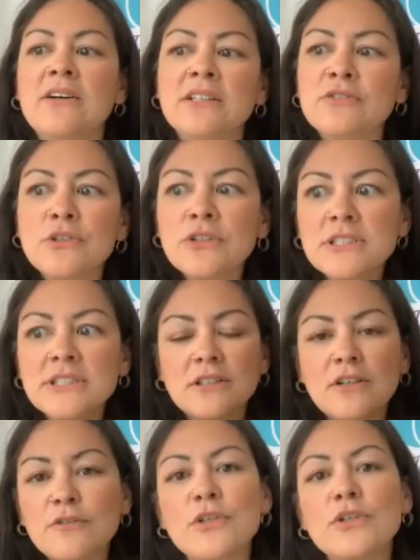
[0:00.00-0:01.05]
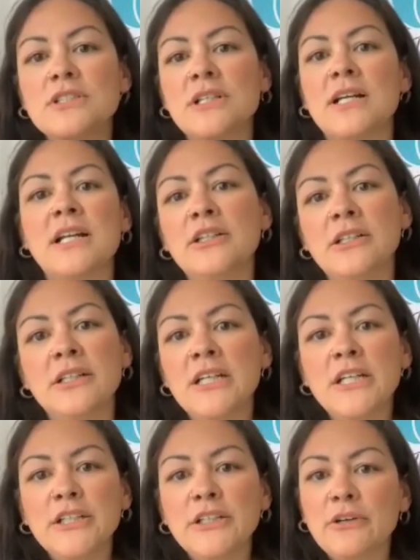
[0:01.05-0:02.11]
And of course not. I
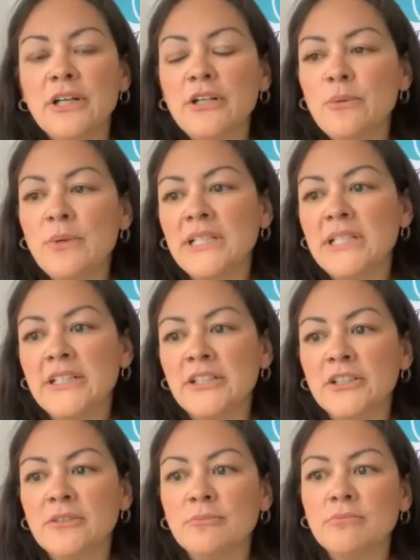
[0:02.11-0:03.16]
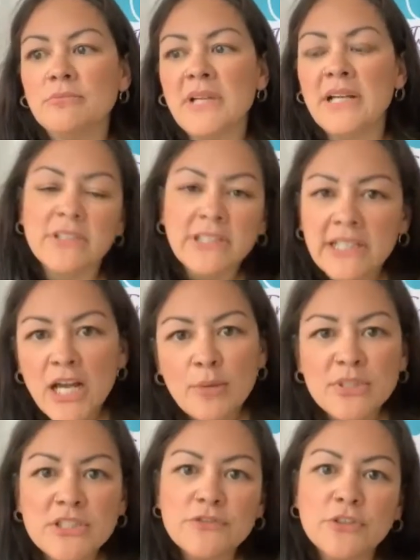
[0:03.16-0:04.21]
don't want to hear everything
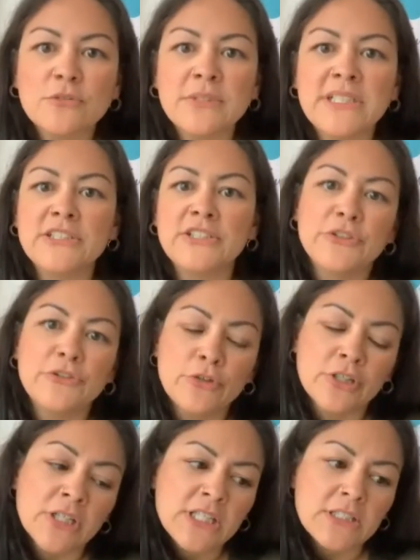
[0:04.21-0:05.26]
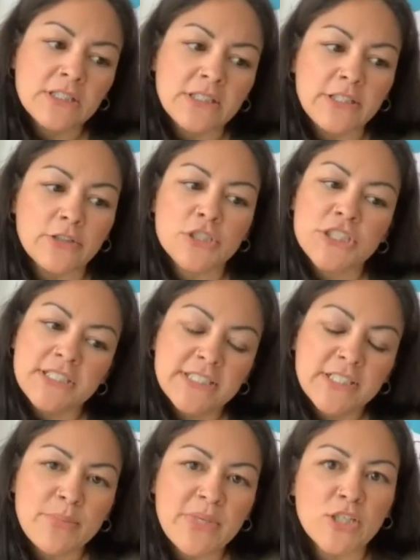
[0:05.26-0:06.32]
happens for a reason, or, she's
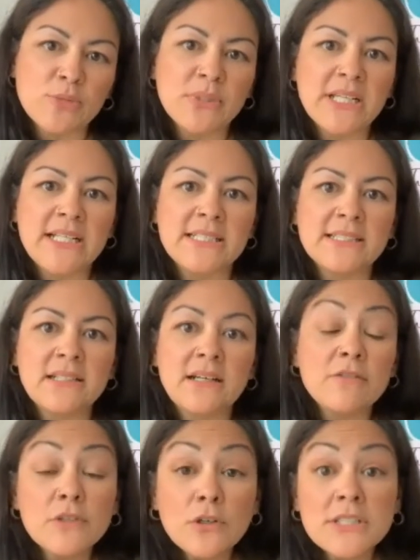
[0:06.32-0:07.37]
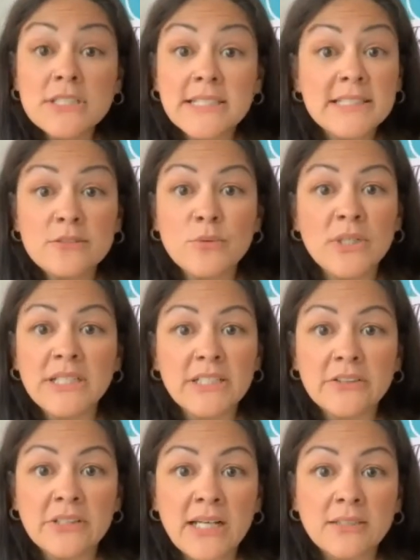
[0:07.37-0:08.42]
in a better place. Of course I didn't want to
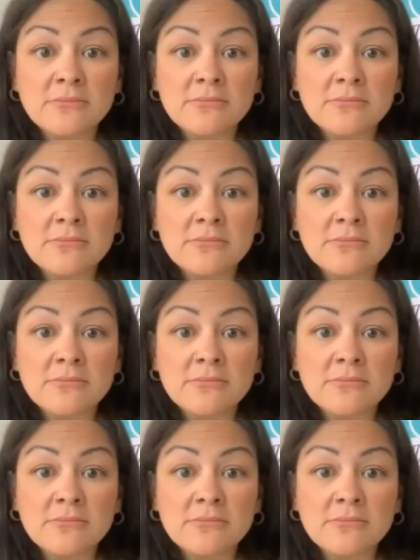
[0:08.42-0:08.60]
hear that.